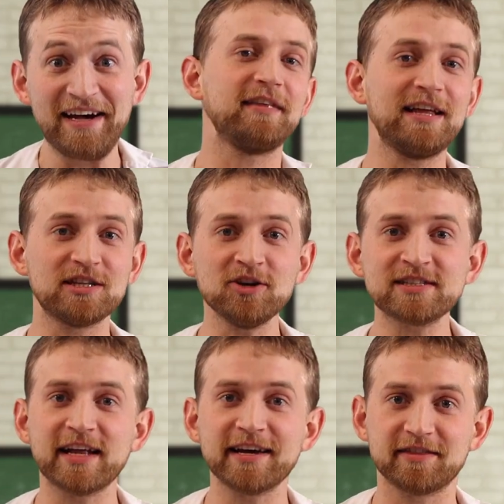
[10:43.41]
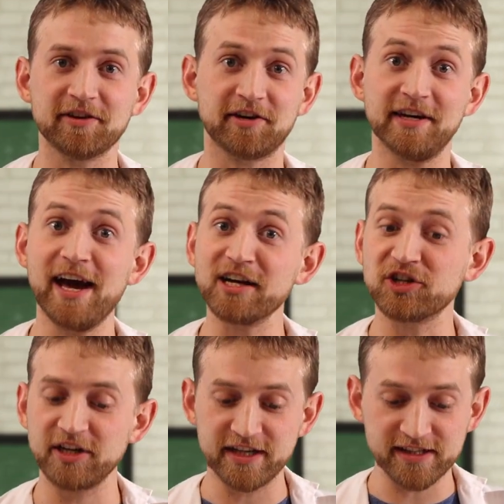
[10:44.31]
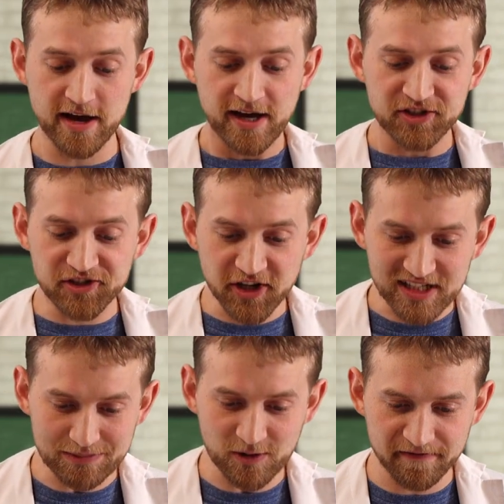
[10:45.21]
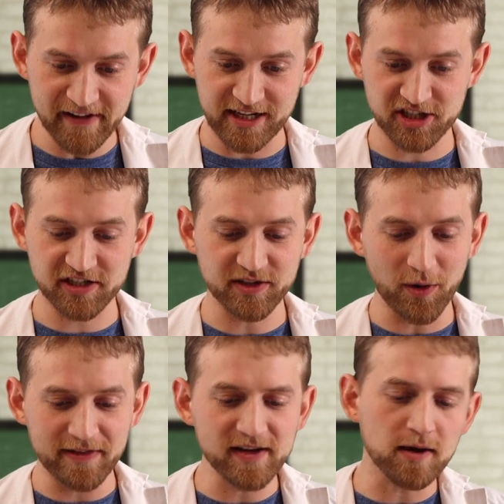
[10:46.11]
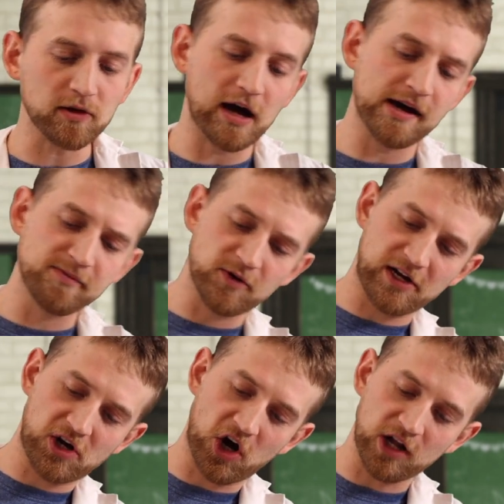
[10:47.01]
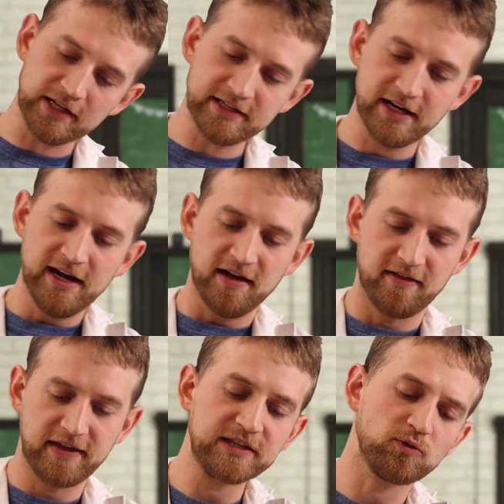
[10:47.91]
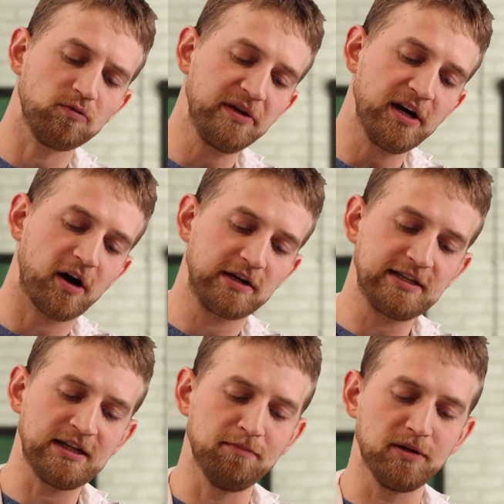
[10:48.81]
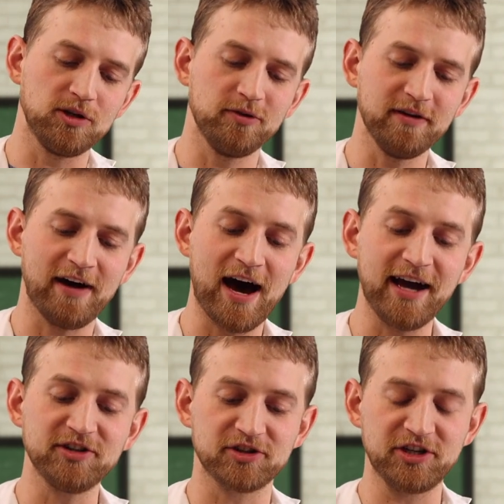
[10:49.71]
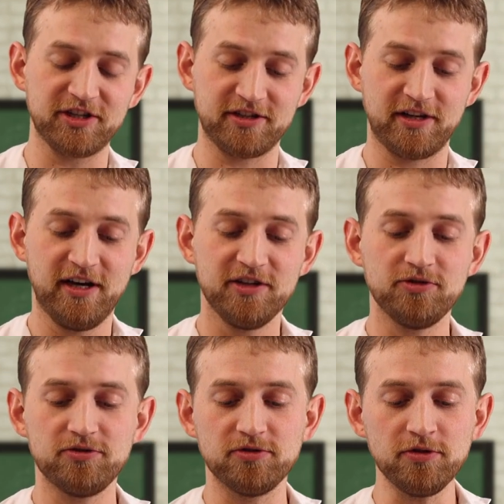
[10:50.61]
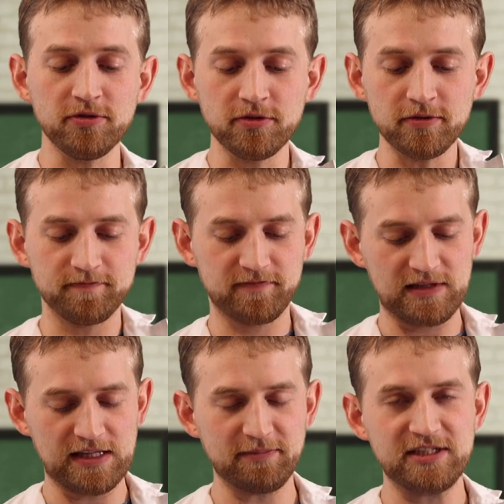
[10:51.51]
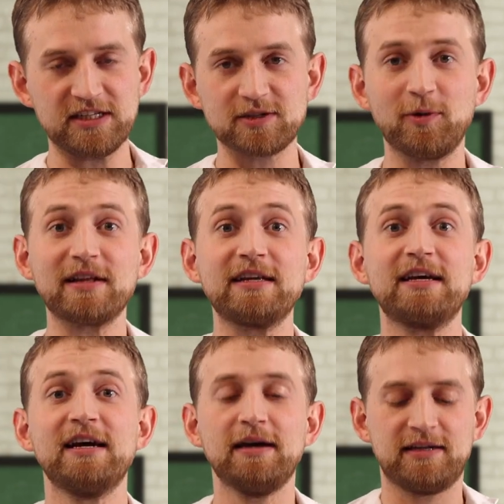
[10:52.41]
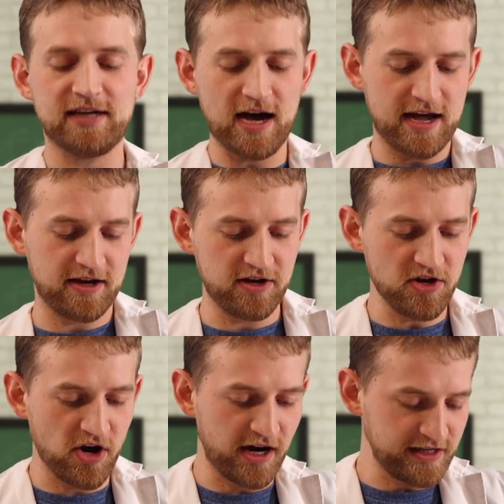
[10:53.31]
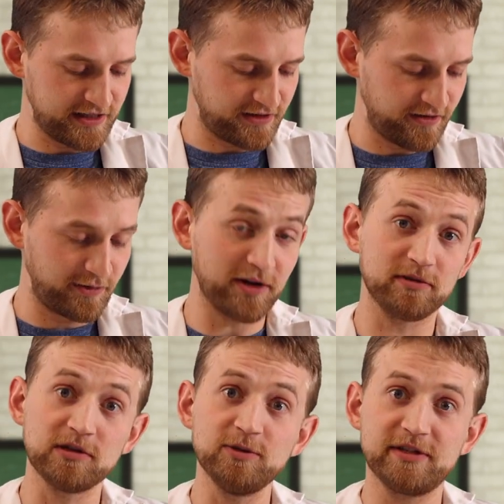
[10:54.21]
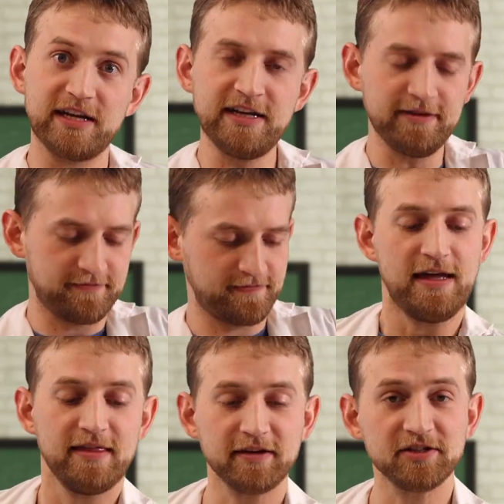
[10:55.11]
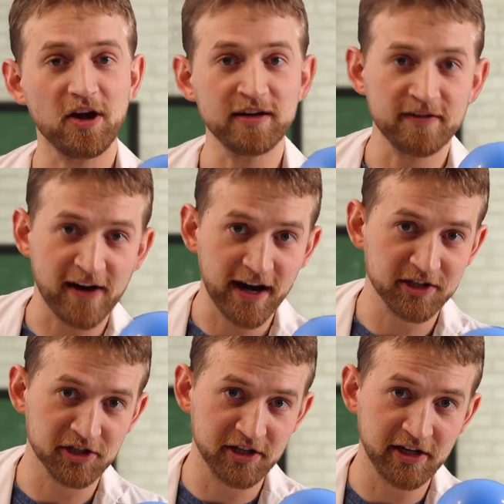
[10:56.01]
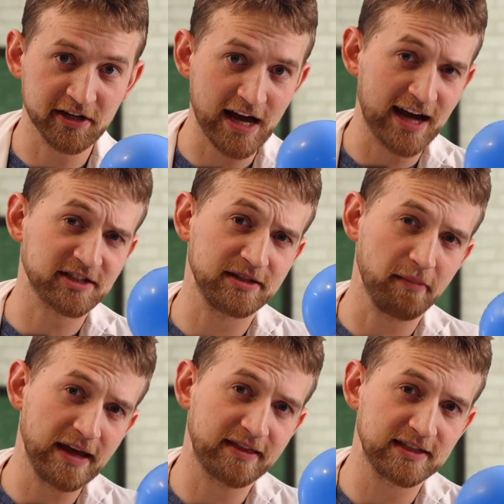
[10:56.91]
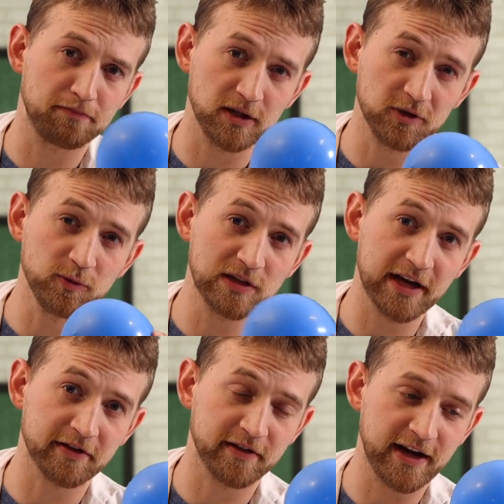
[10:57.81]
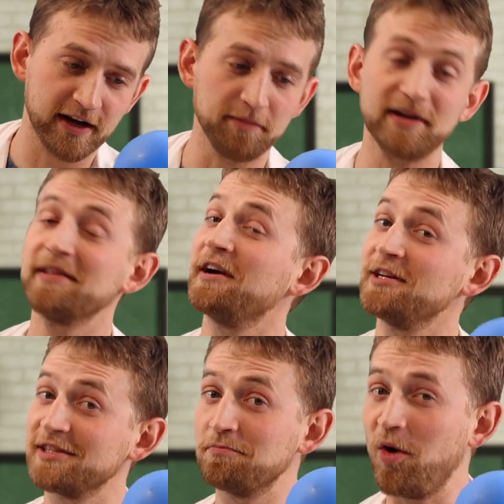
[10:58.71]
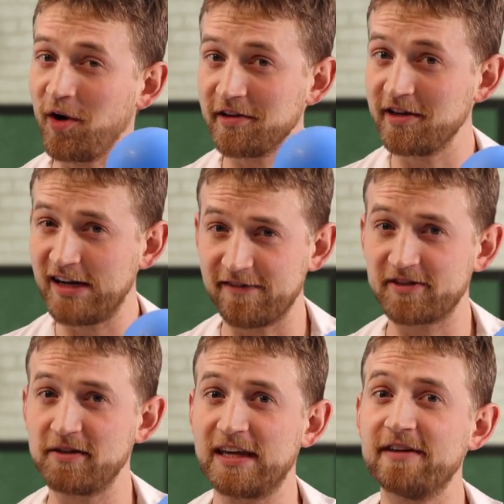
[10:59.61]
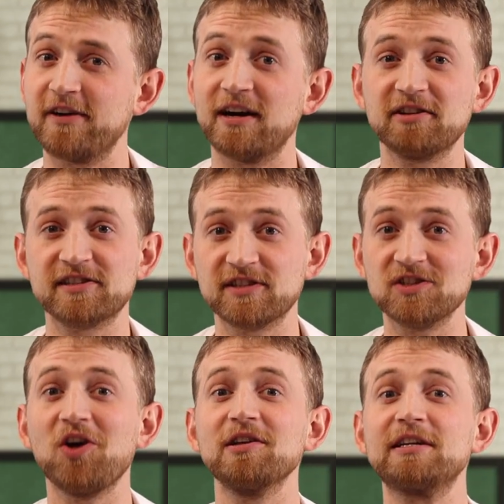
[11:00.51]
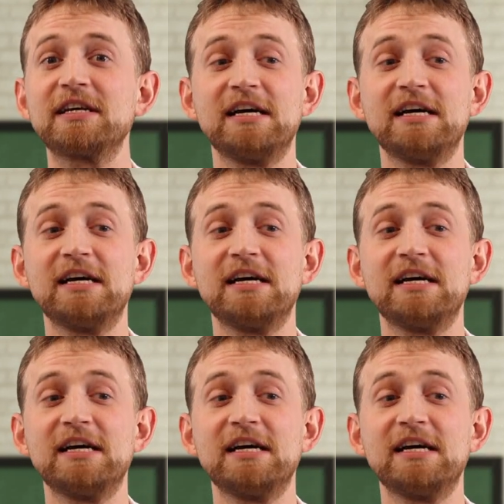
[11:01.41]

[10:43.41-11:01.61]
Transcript: it looks like the reaction is just about finished. So I think i am going to call it. This will be our little balloon of hydrogen. Doo -doo -doo. Let me just quickly tie a knot so that we don't lose any. There's not enough hydrogen here to actually make this balloon lighter than air, but there is more than enough to give a solid